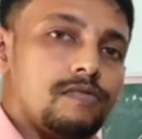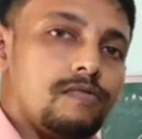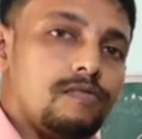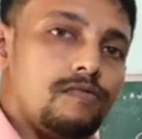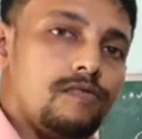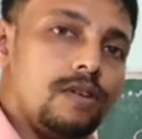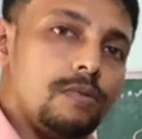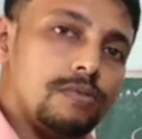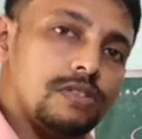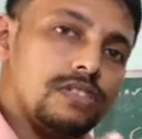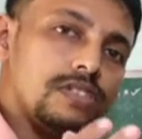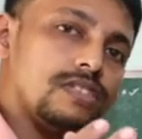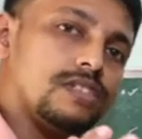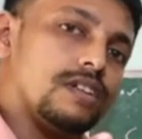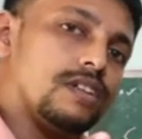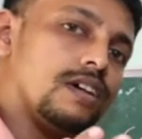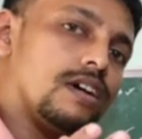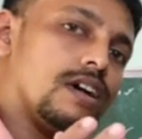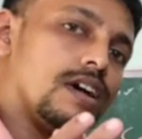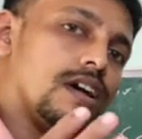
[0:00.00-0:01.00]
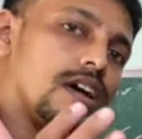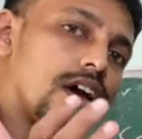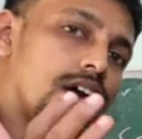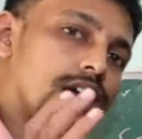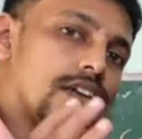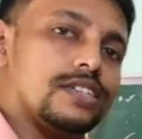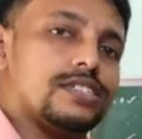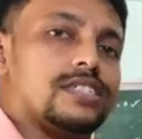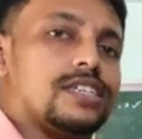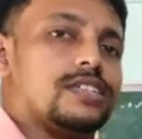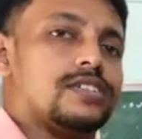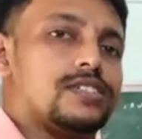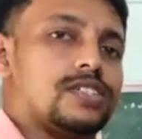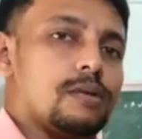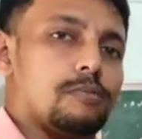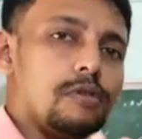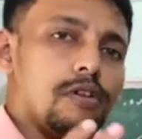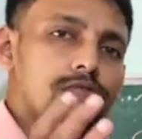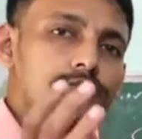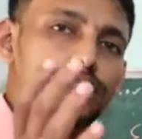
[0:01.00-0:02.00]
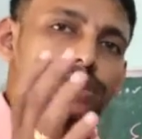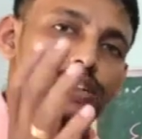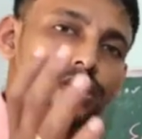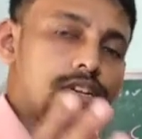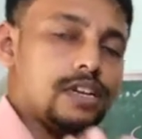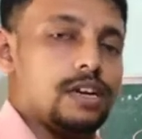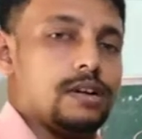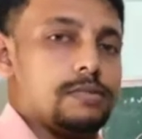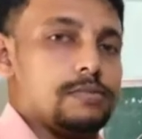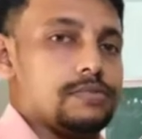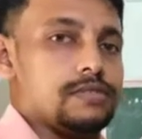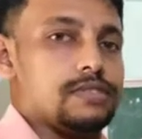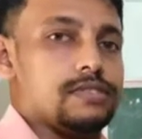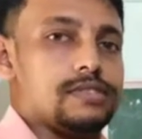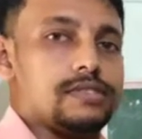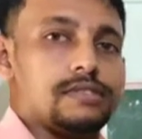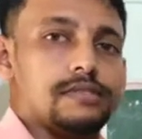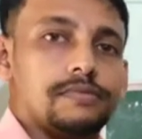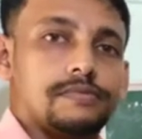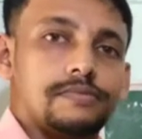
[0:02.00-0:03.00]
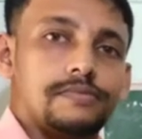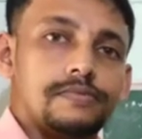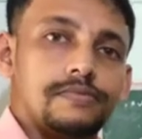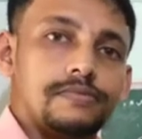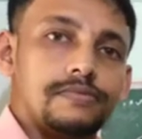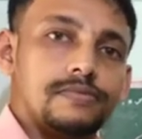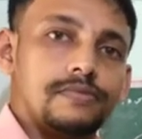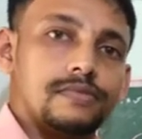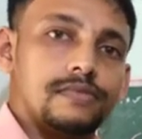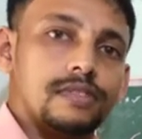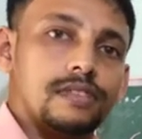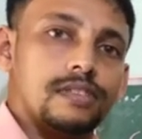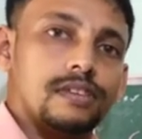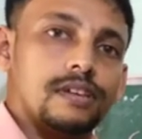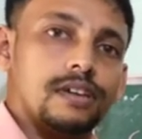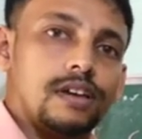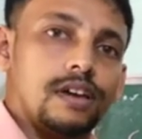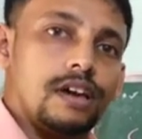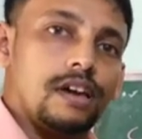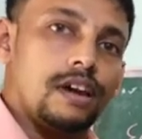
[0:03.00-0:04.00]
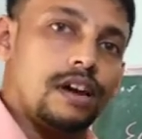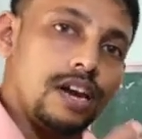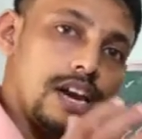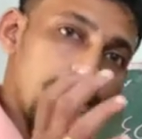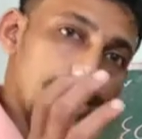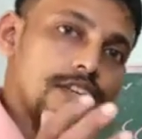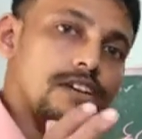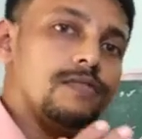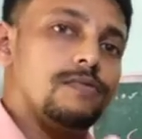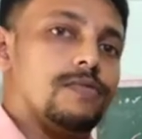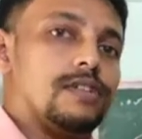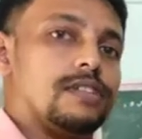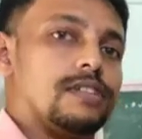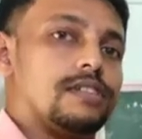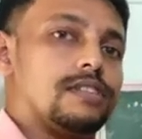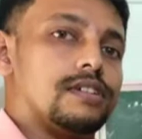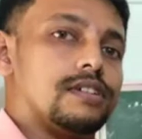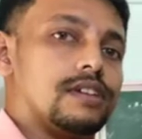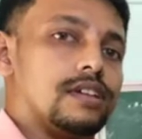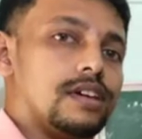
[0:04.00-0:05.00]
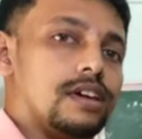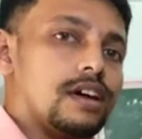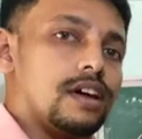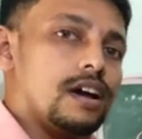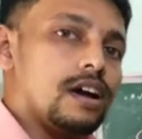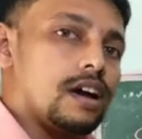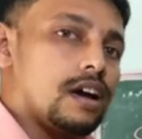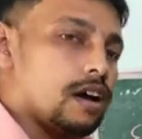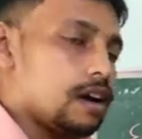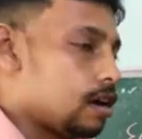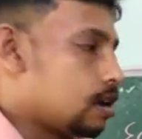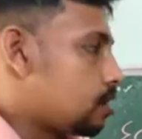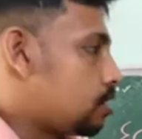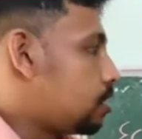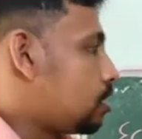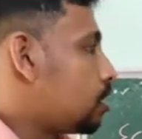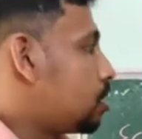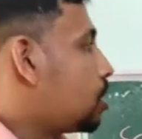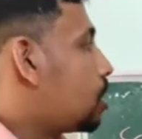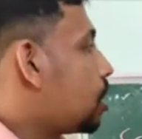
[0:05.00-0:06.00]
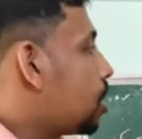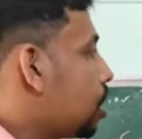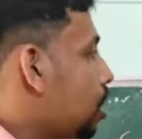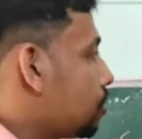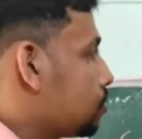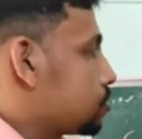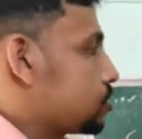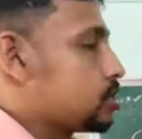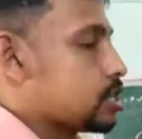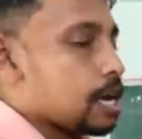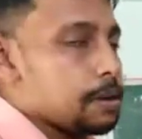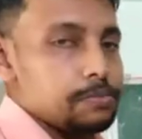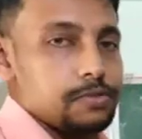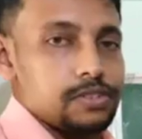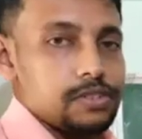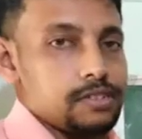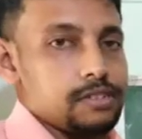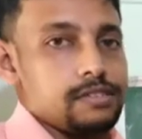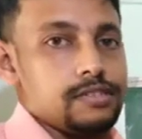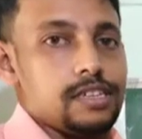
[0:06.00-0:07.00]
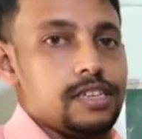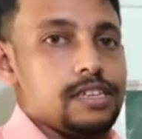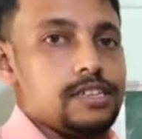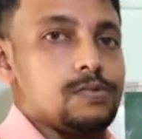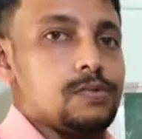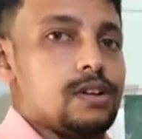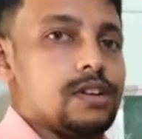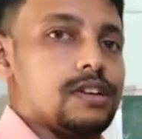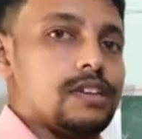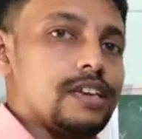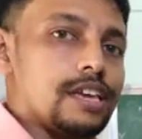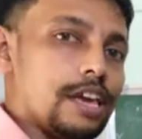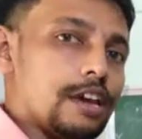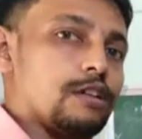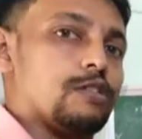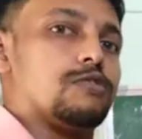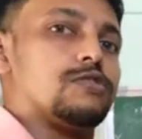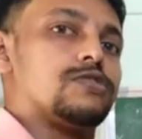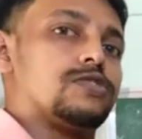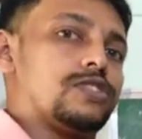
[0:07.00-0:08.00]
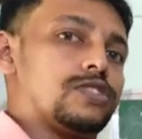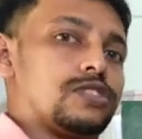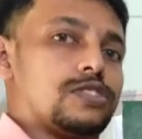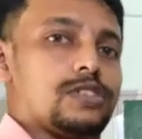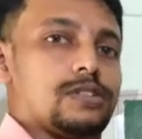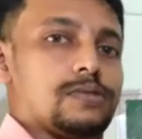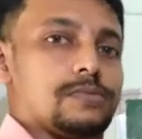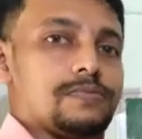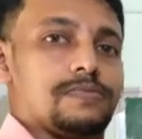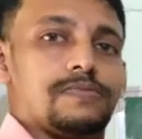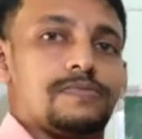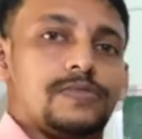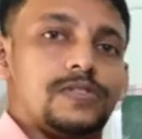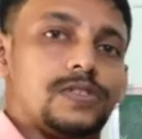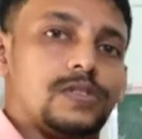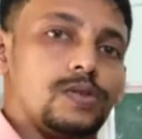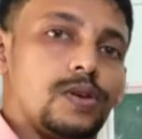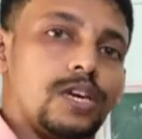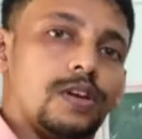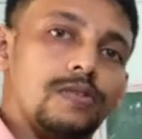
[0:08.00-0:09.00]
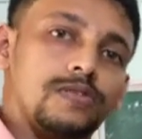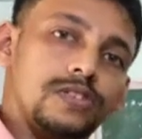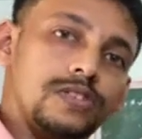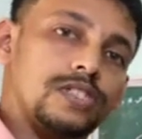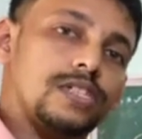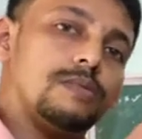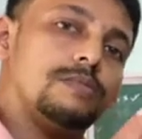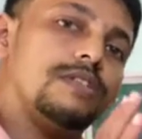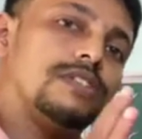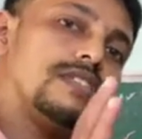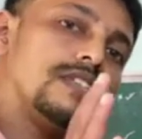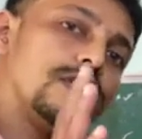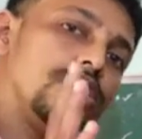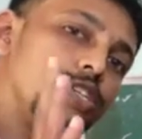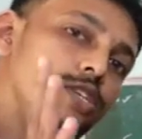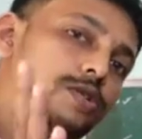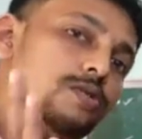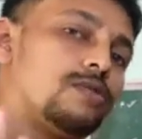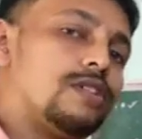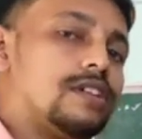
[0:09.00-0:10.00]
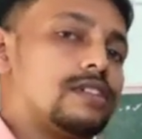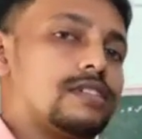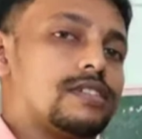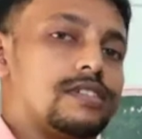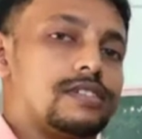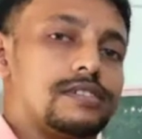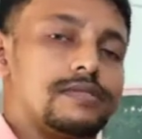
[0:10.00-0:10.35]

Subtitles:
we must understand some of the terms related with our chapter, that is what? Ecosystem. So ecosystem is a unit